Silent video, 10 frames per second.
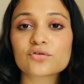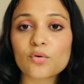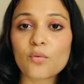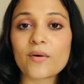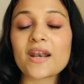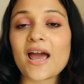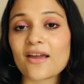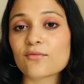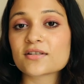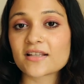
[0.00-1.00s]
So when I
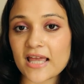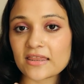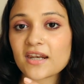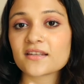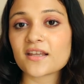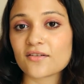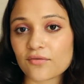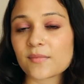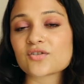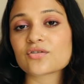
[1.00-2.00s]
was gathering the
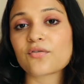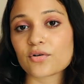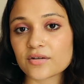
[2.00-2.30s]
information for